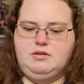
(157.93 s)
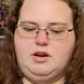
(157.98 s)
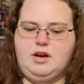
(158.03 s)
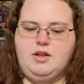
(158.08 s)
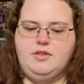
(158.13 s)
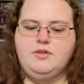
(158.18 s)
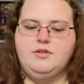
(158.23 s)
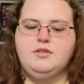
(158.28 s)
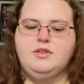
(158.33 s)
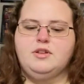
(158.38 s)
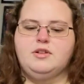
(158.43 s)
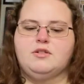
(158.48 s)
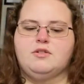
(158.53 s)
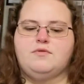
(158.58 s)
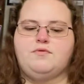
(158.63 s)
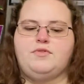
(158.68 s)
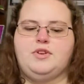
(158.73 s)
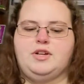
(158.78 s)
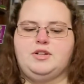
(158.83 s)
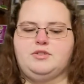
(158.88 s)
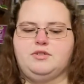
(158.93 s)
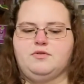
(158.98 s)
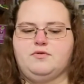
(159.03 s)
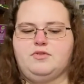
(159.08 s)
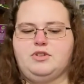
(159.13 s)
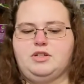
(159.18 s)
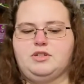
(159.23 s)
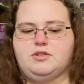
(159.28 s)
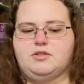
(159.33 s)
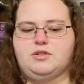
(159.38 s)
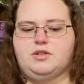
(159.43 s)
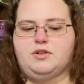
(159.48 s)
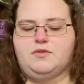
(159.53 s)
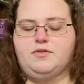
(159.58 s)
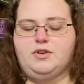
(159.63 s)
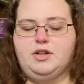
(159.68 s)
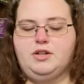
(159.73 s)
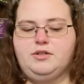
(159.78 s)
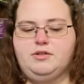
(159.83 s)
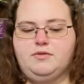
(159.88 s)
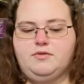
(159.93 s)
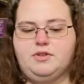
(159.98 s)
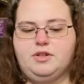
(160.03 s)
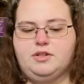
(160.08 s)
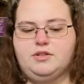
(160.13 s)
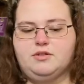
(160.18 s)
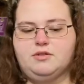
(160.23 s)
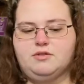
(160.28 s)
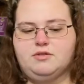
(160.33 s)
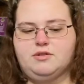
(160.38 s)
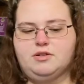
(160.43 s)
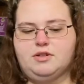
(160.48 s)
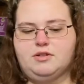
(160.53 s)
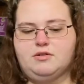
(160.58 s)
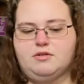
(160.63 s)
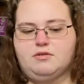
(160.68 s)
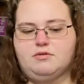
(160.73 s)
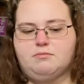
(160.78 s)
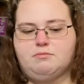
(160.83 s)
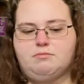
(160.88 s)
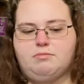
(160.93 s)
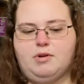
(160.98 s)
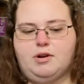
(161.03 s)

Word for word: other than her facial features, her facial features and her